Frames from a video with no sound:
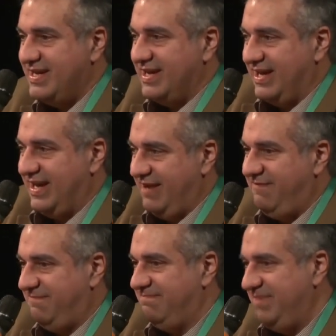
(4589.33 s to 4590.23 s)

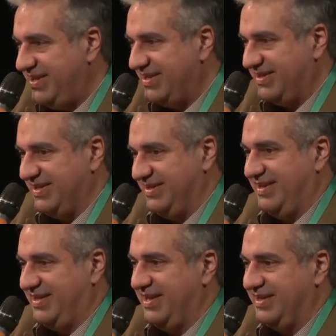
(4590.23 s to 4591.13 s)
if businesses
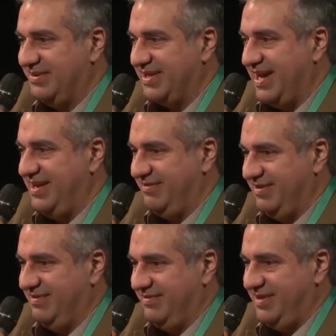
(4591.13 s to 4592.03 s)
started to say,
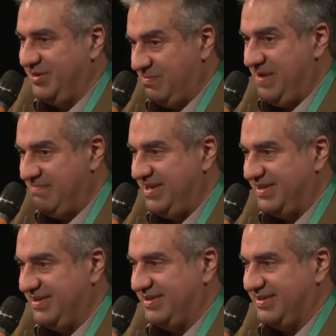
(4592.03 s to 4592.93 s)
European
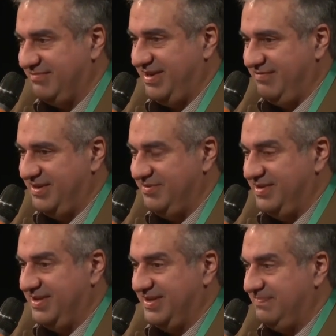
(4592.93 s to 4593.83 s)
businesses, we do
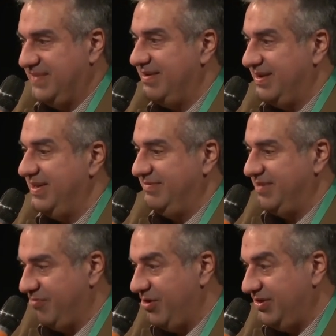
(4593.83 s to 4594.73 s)
this,
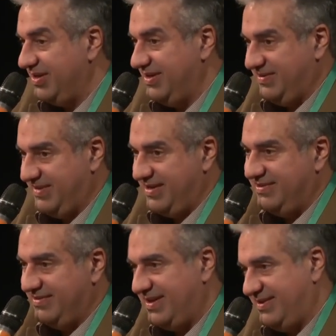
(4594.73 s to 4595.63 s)
we want this,
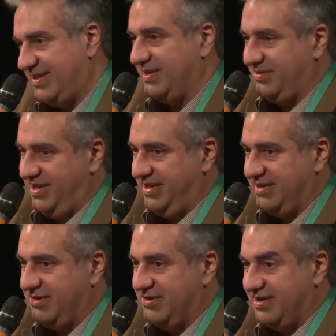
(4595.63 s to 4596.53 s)
then they start to
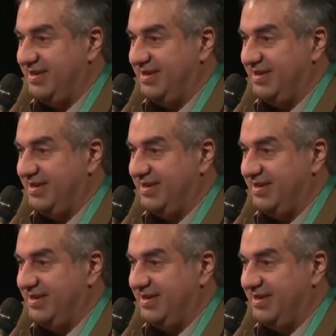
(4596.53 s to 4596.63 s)
listen more.